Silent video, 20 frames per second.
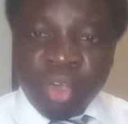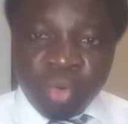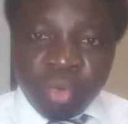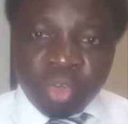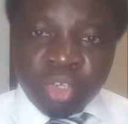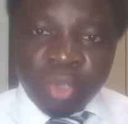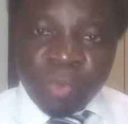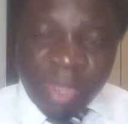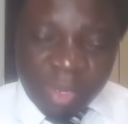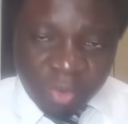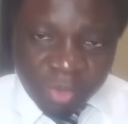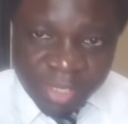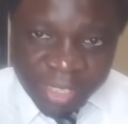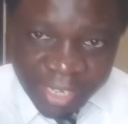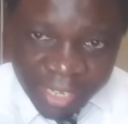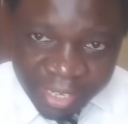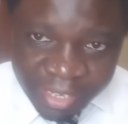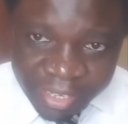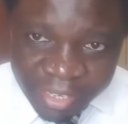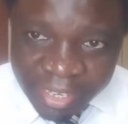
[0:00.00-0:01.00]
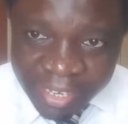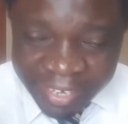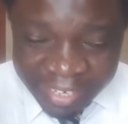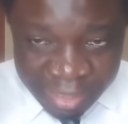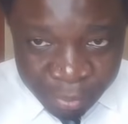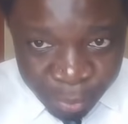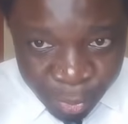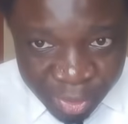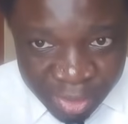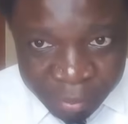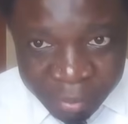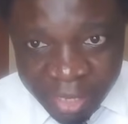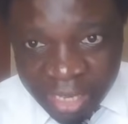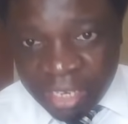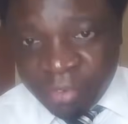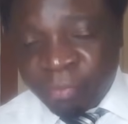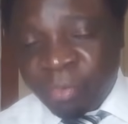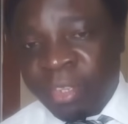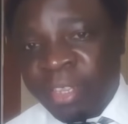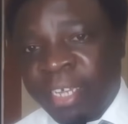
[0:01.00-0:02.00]
Ruto wants to take
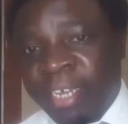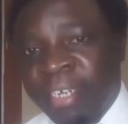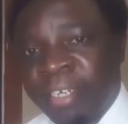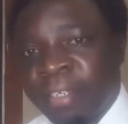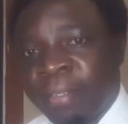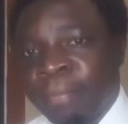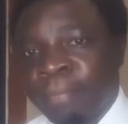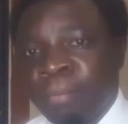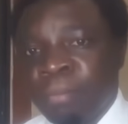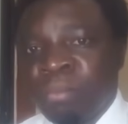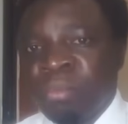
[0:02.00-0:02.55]
responsibility for that.